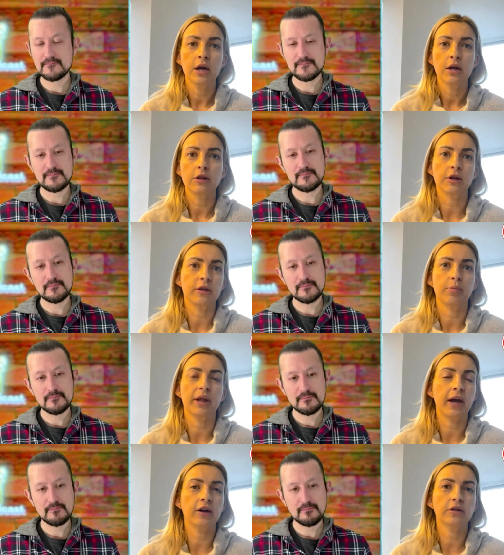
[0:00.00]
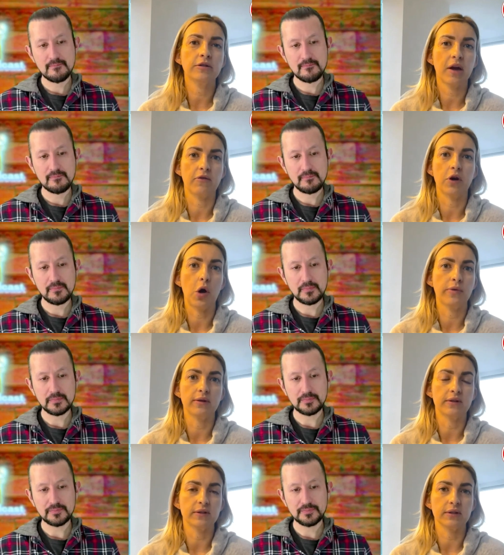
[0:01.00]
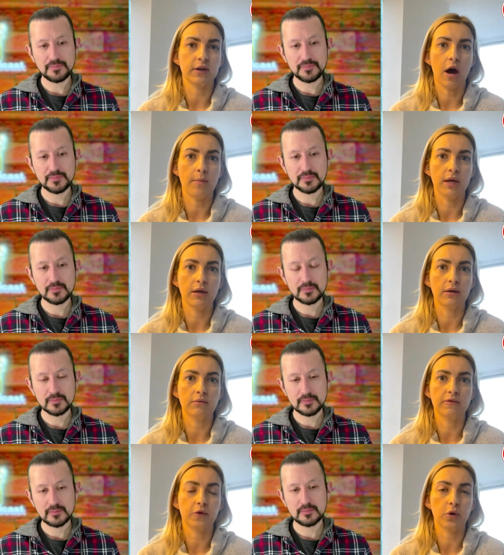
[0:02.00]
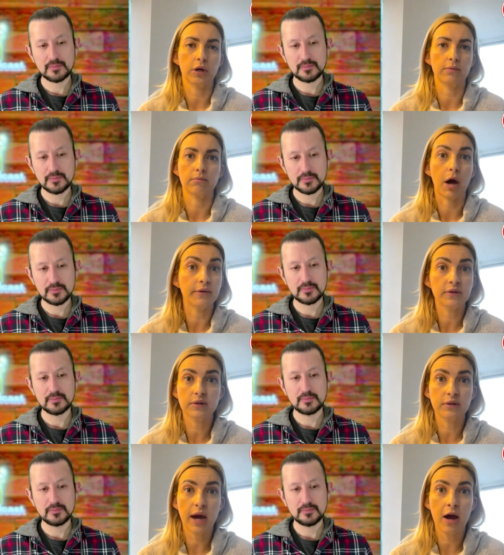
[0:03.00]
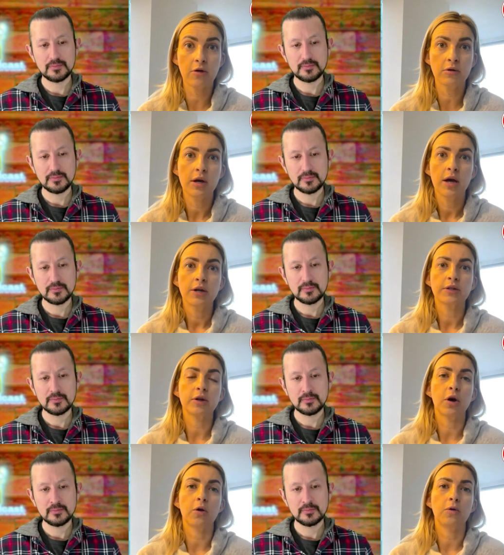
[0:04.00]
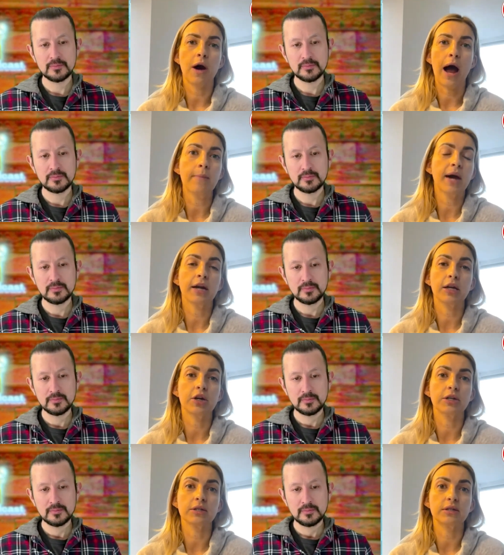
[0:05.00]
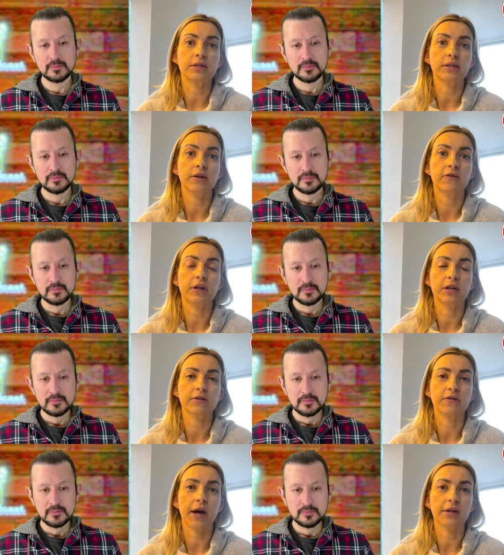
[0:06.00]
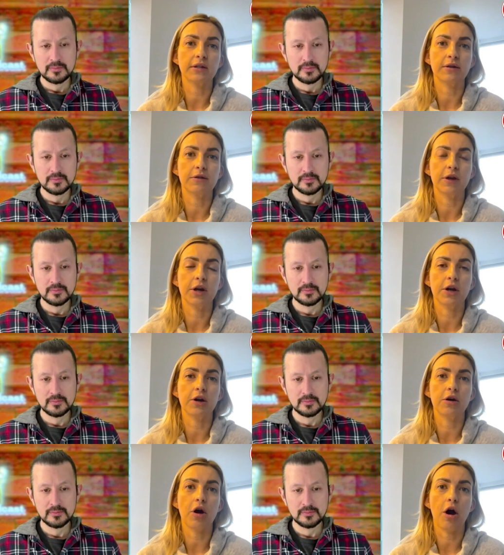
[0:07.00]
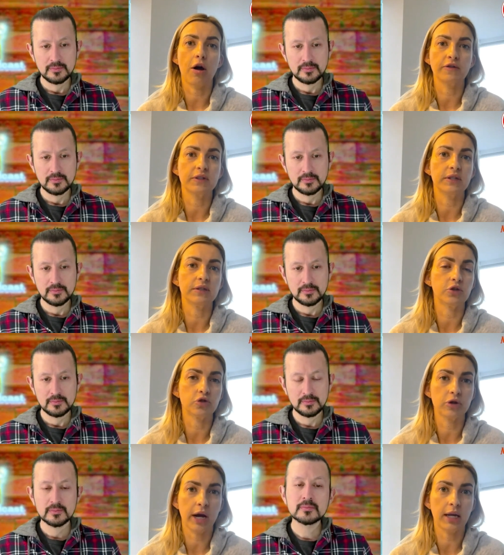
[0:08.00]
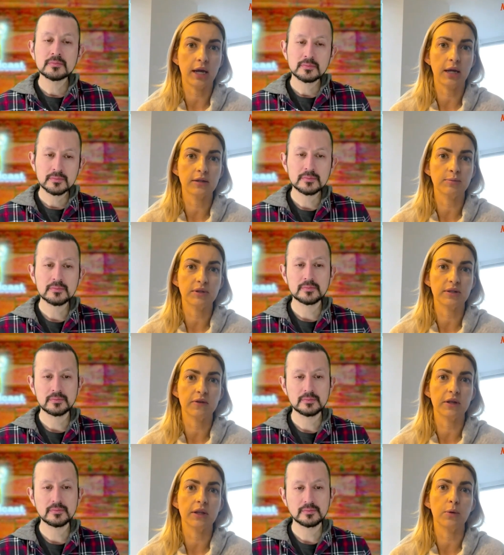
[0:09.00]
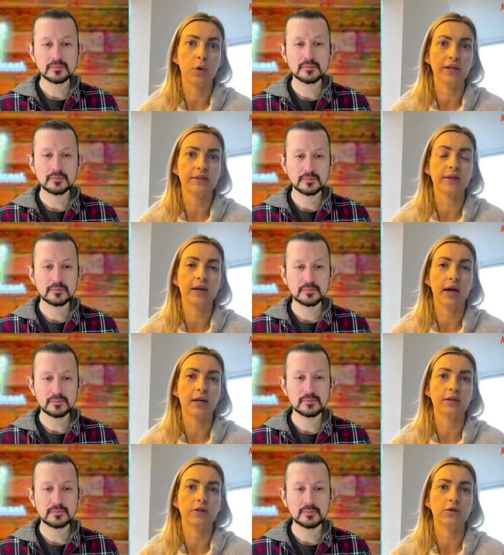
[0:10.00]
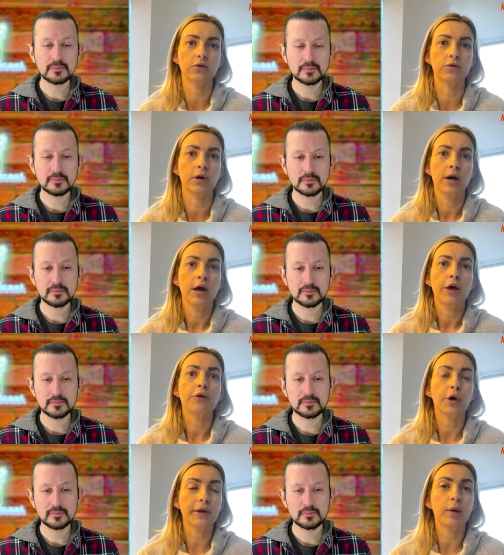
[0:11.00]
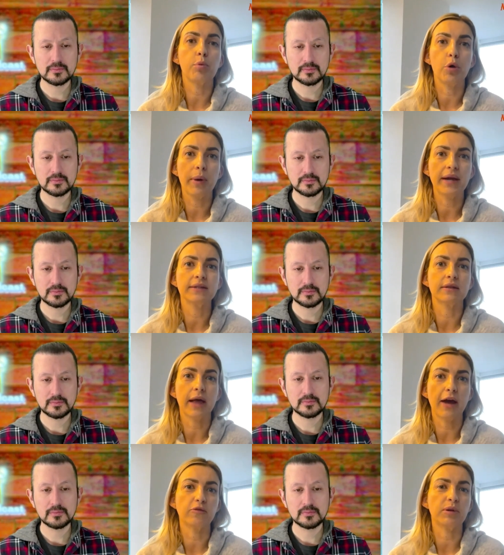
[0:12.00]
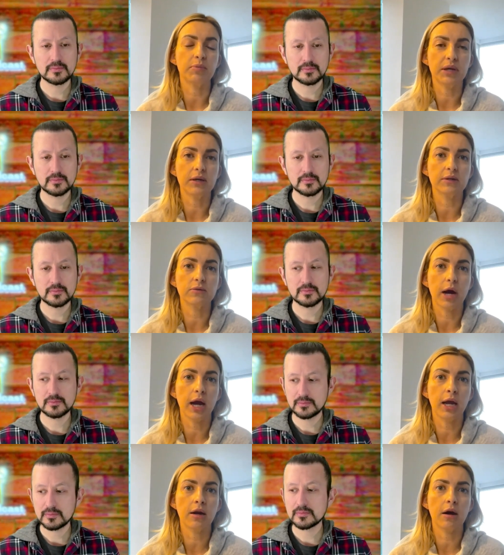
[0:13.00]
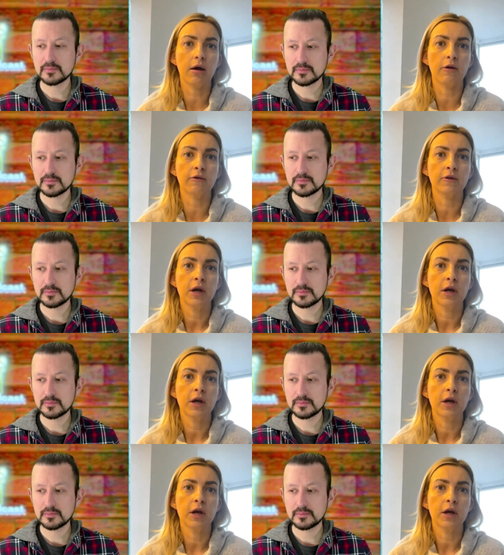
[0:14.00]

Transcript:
Speaker 1: look, the players have known that this is coming for months now. So I'm kind of curious to see if it has affected their off-season training, specifically once they get into throwing like bullpens and live BPs, right? Of